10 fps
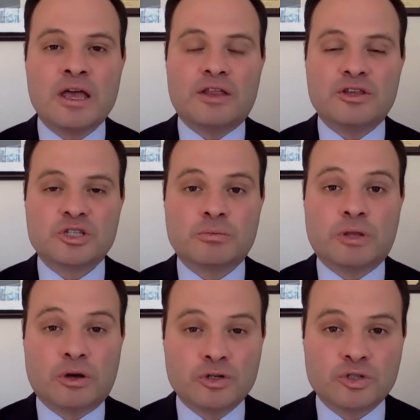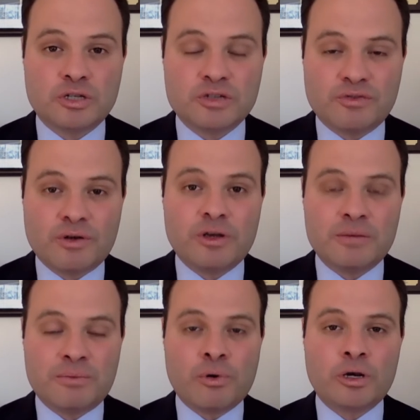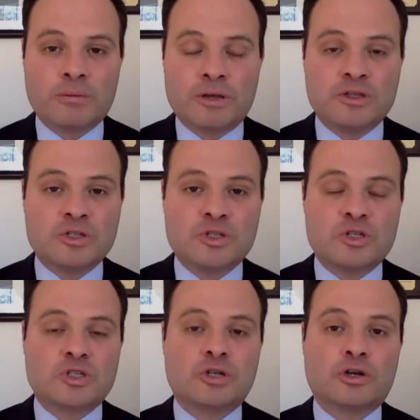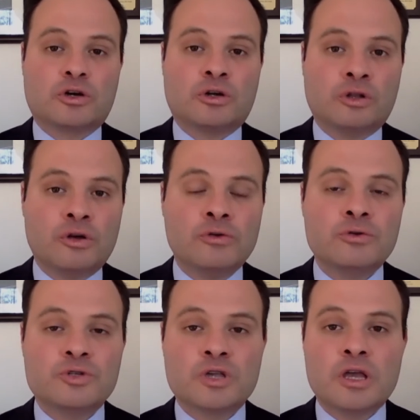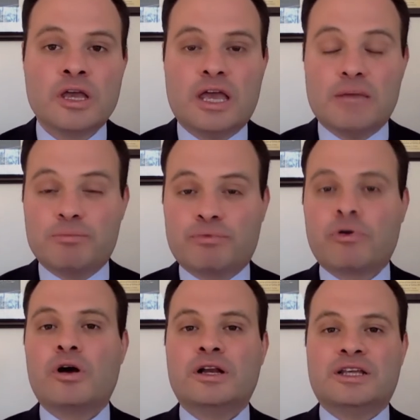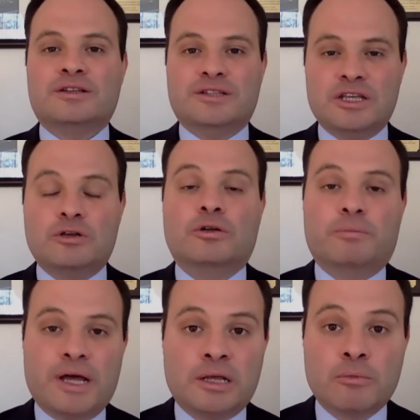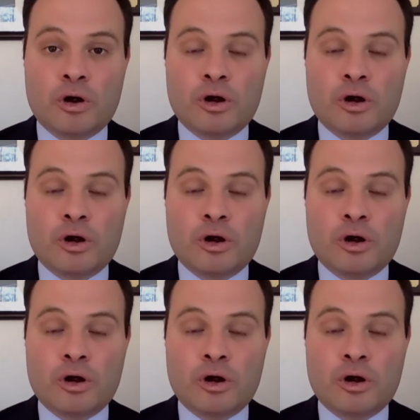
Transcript: I think something also that's very important about this is it's going to close a broad illegal betting